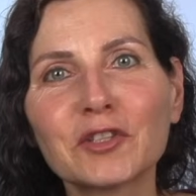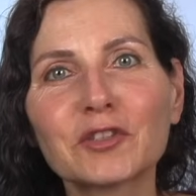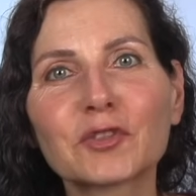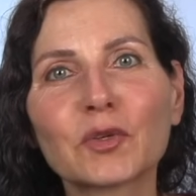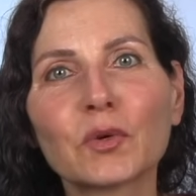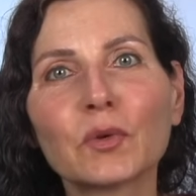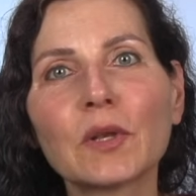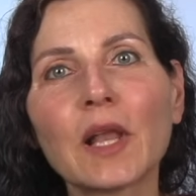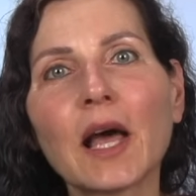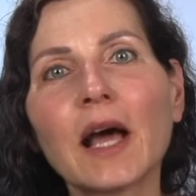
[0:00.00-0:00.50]

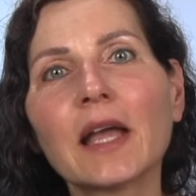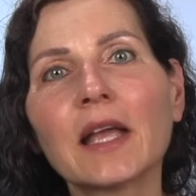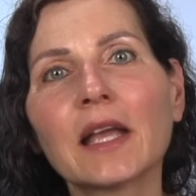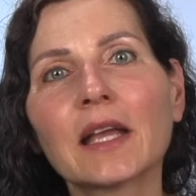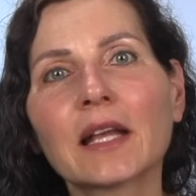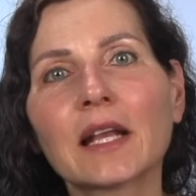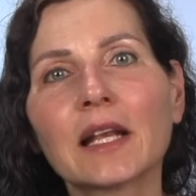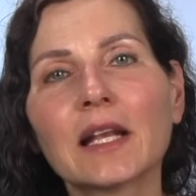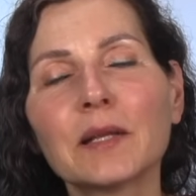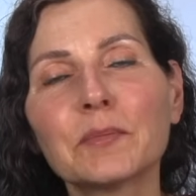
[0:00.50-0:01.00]
solar
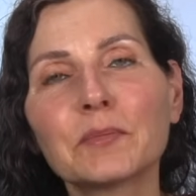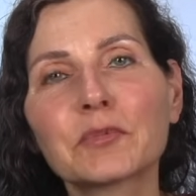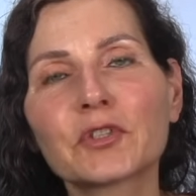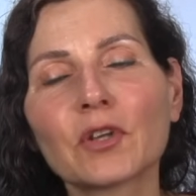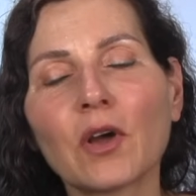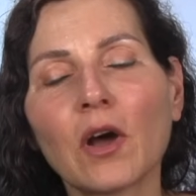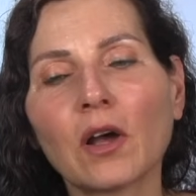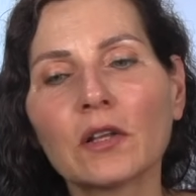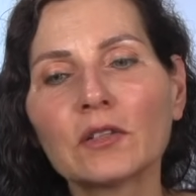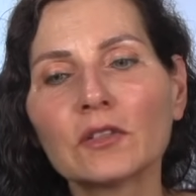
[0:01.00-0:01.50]
eclipse
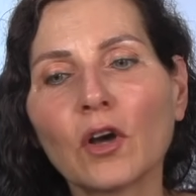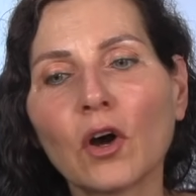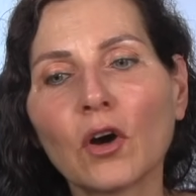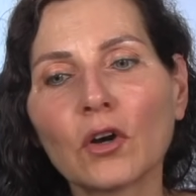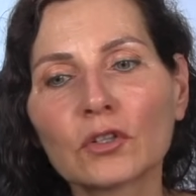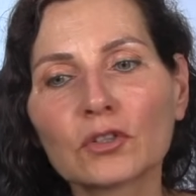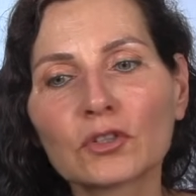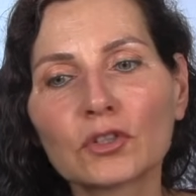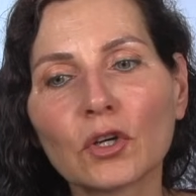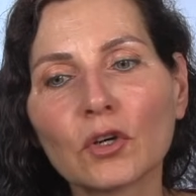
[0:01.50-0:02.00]
on
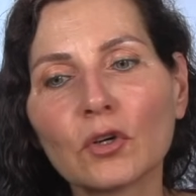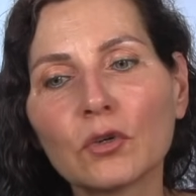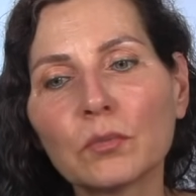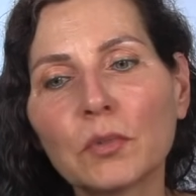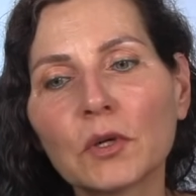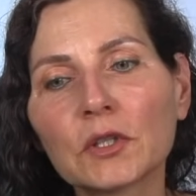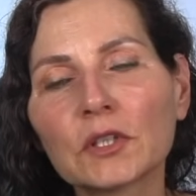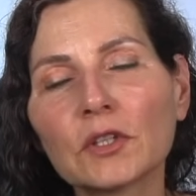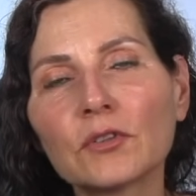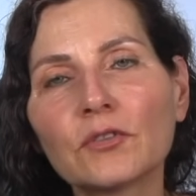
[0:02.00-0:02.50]

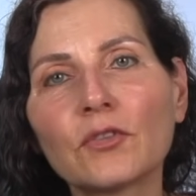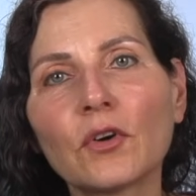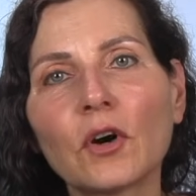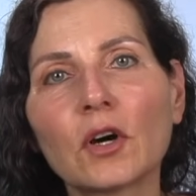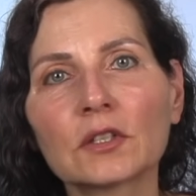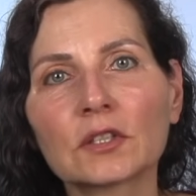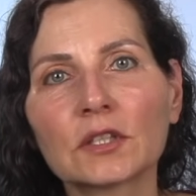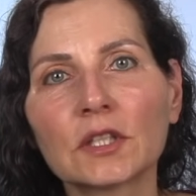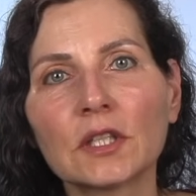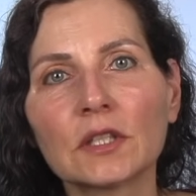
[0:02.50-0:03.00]
October the
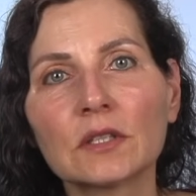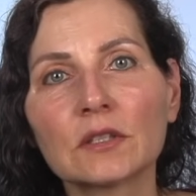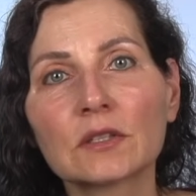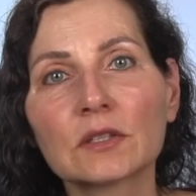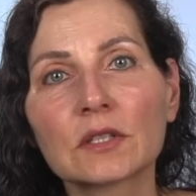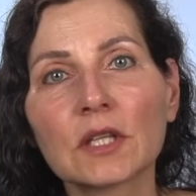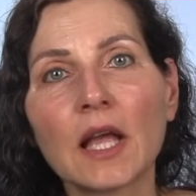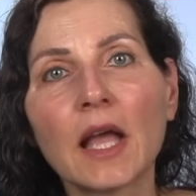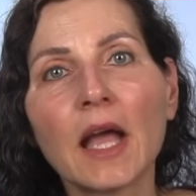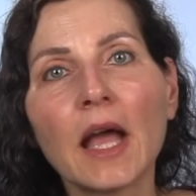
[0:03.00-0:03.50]
14th.
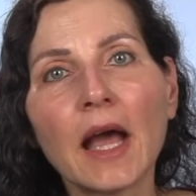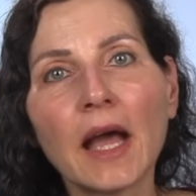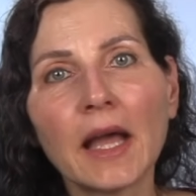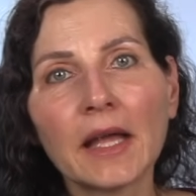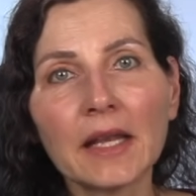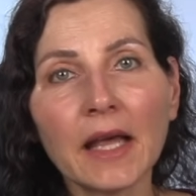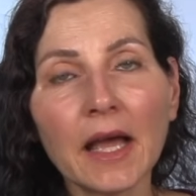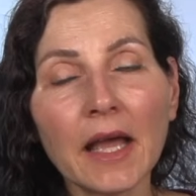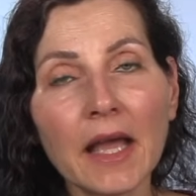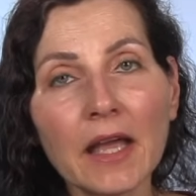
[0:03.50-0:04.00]

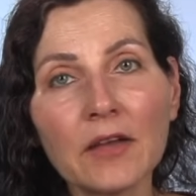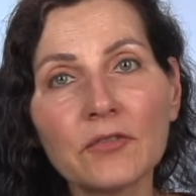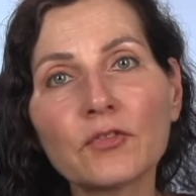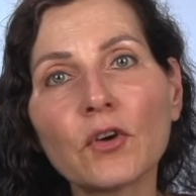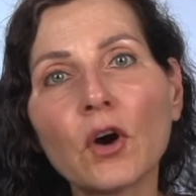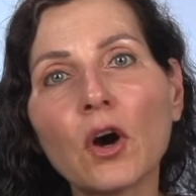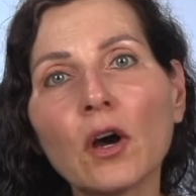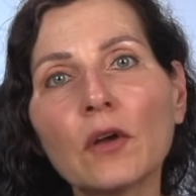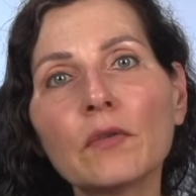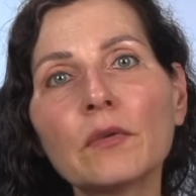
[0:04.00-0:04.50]
And I have
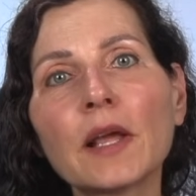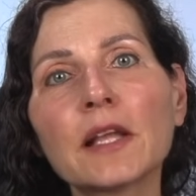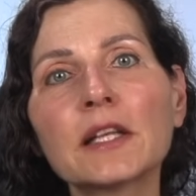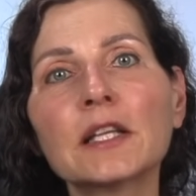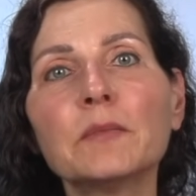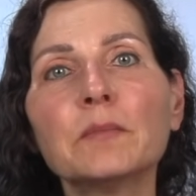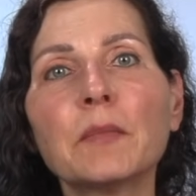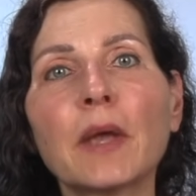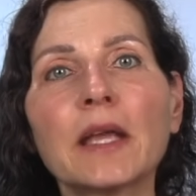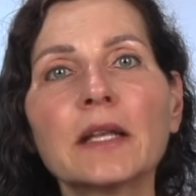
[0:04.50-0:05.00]
already
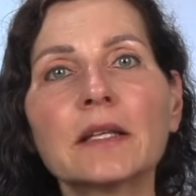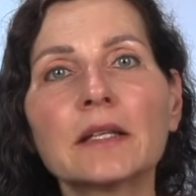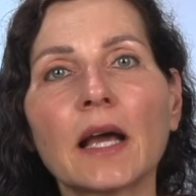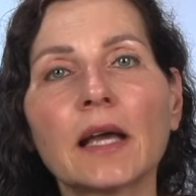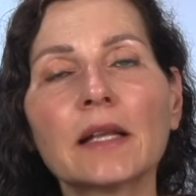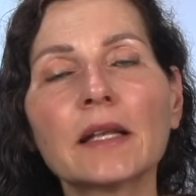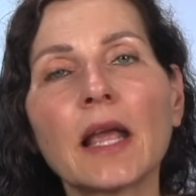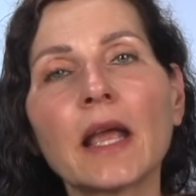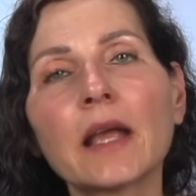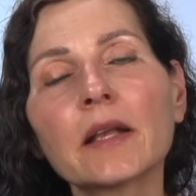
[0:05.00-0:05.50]
made
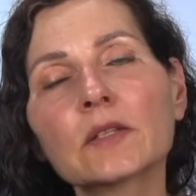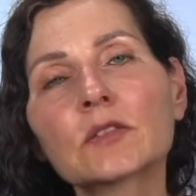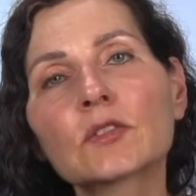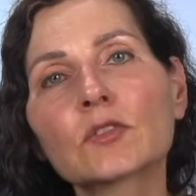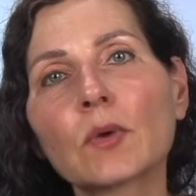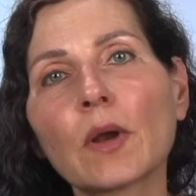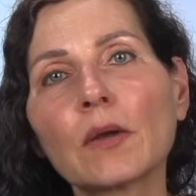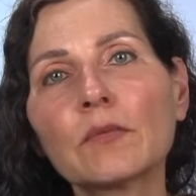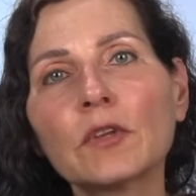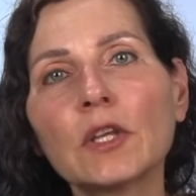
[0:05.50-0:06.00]
an
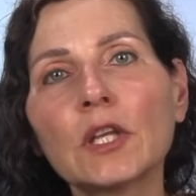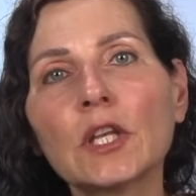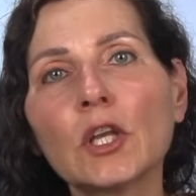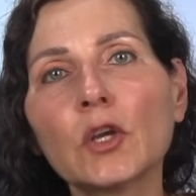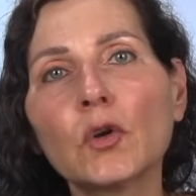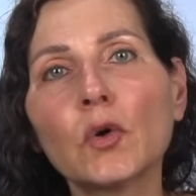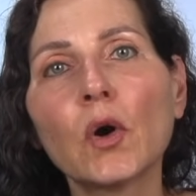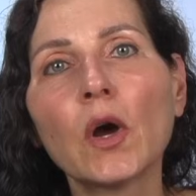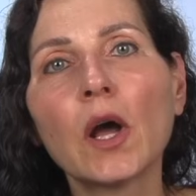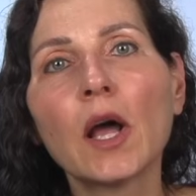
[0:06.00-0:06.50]
extra
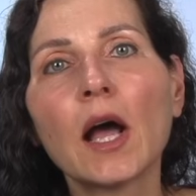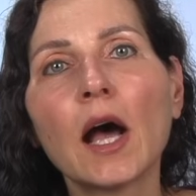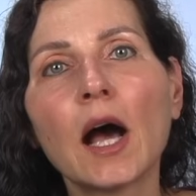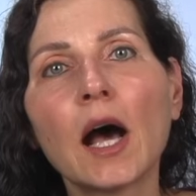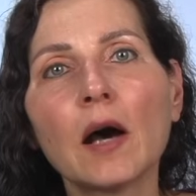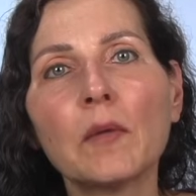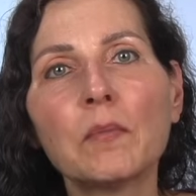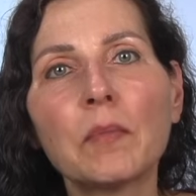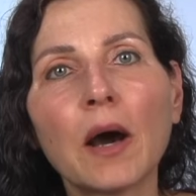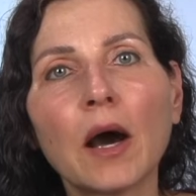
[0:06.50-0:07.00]
video
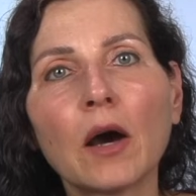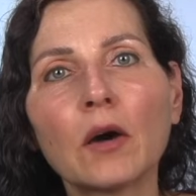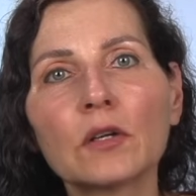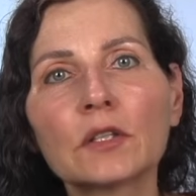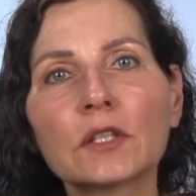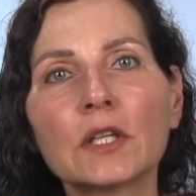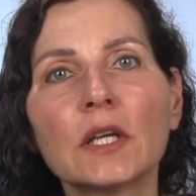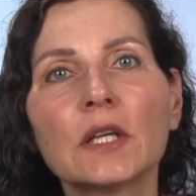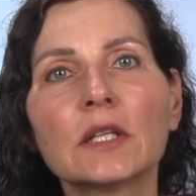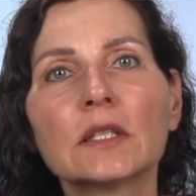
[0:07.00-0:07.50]

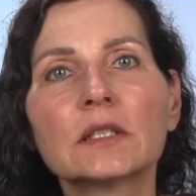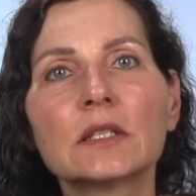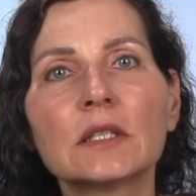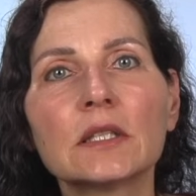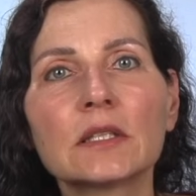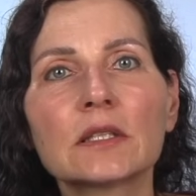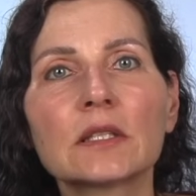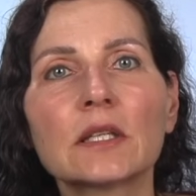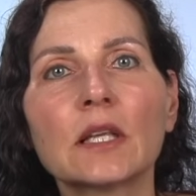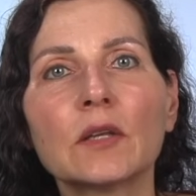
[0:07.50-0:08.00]
about
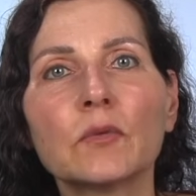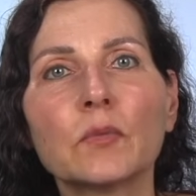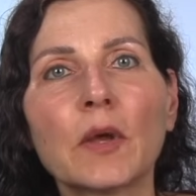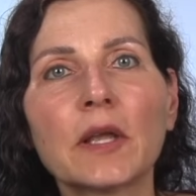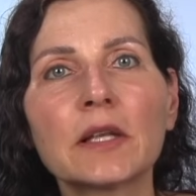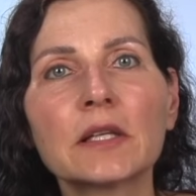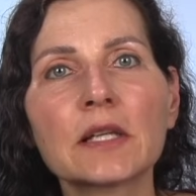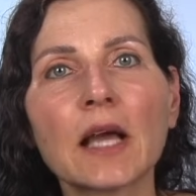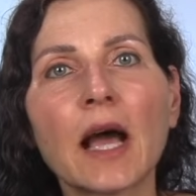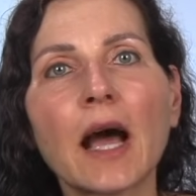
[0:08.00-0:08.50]
this
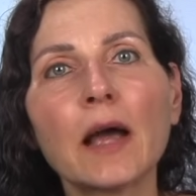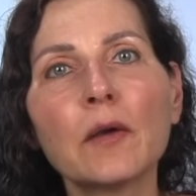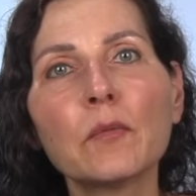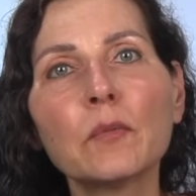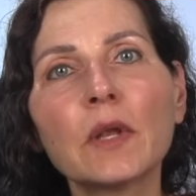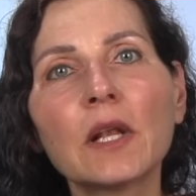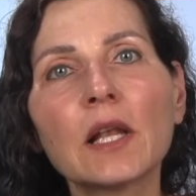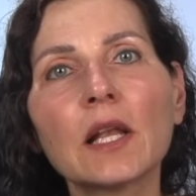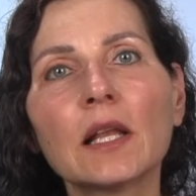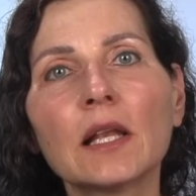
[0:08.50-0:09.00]
event. I
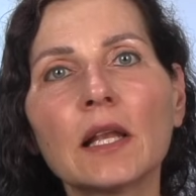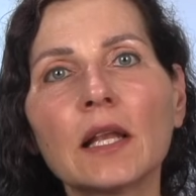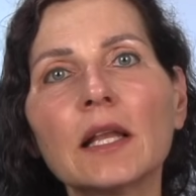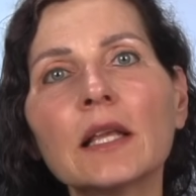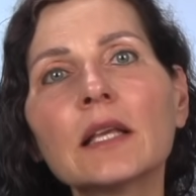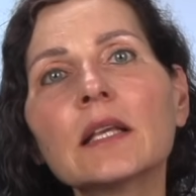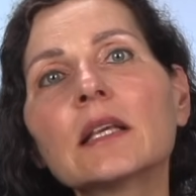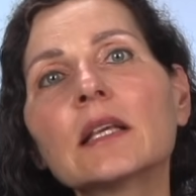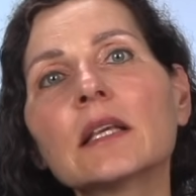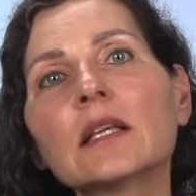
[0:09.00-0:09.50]
will
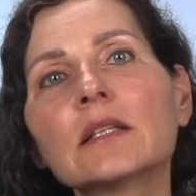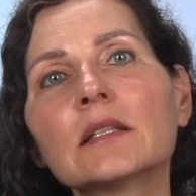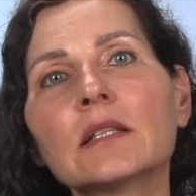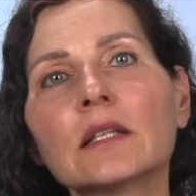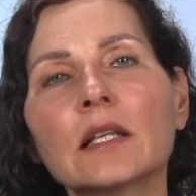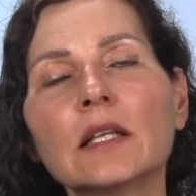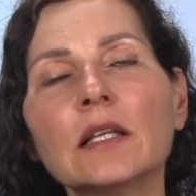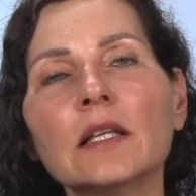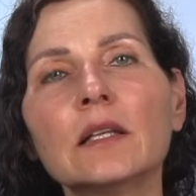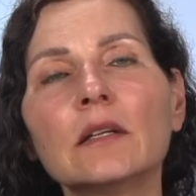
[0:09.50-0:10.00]
link it
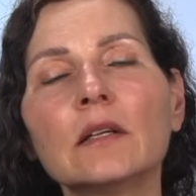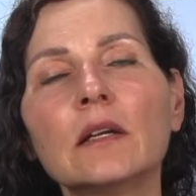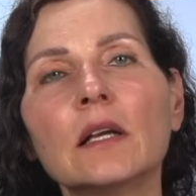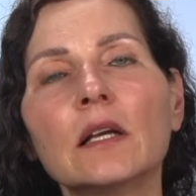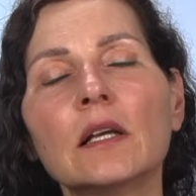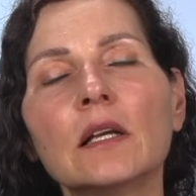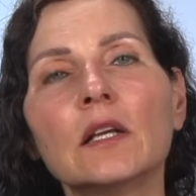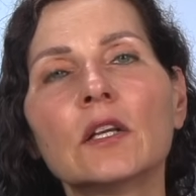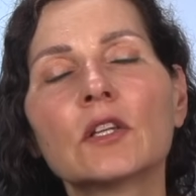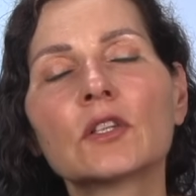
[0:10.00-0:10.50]
here
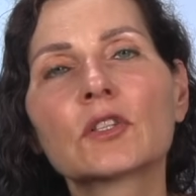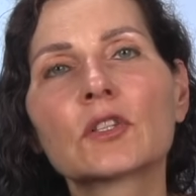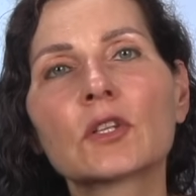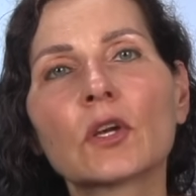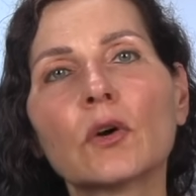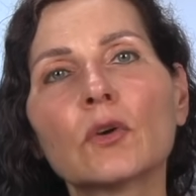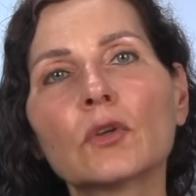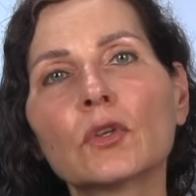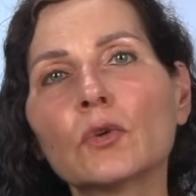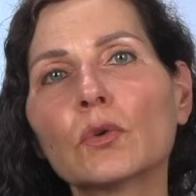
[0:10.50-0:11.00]

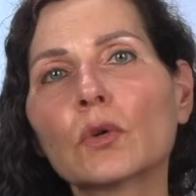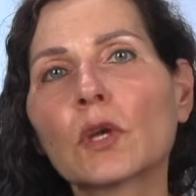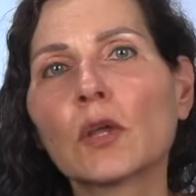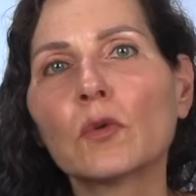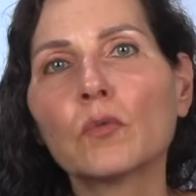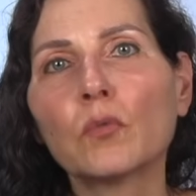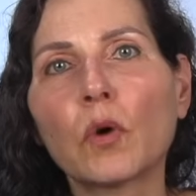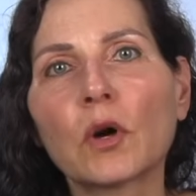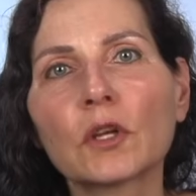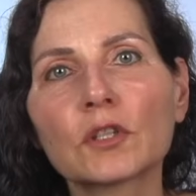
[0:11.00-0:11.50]
so you
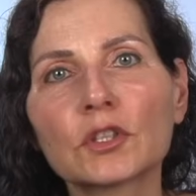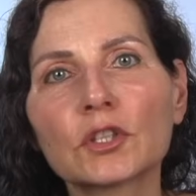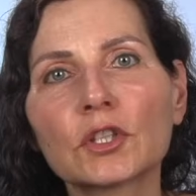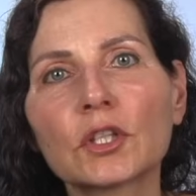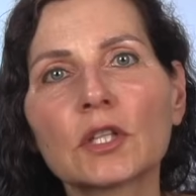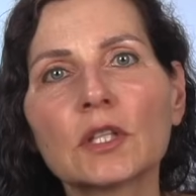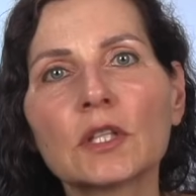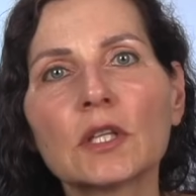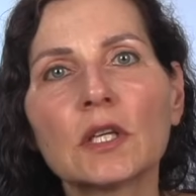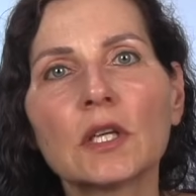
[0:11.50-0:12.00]
can watch
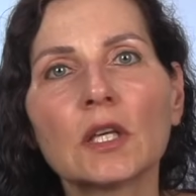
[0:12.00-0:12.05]
it